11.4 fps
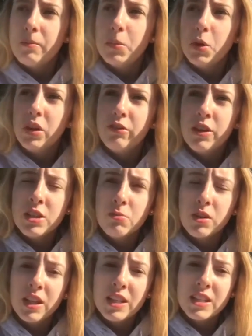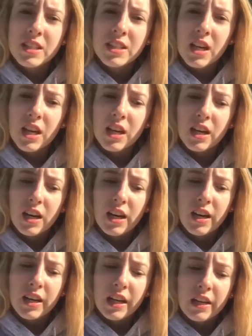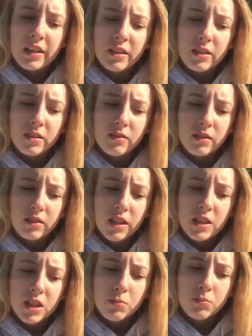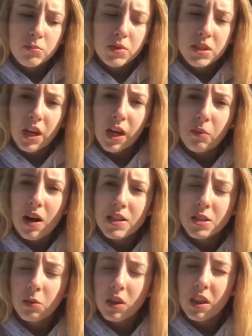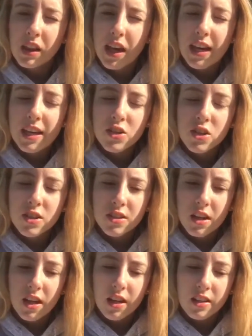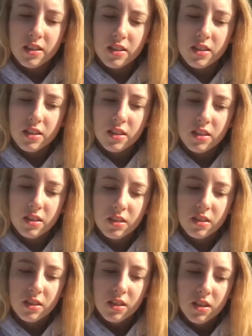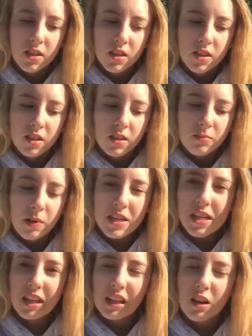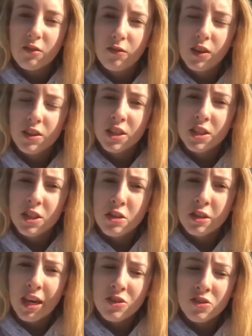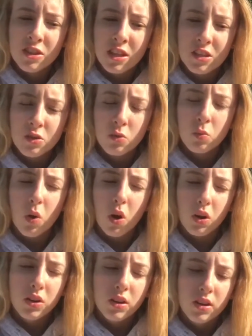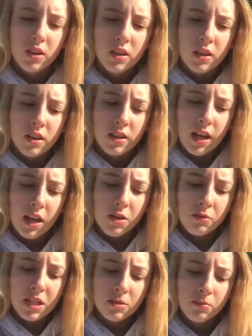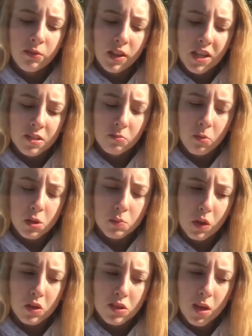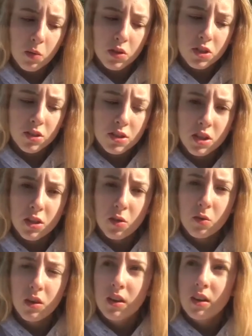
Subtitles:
But the first one is I did some DIY to one of the cages and basically converted 2 cages into one. Now the reason for this was because I wanted to,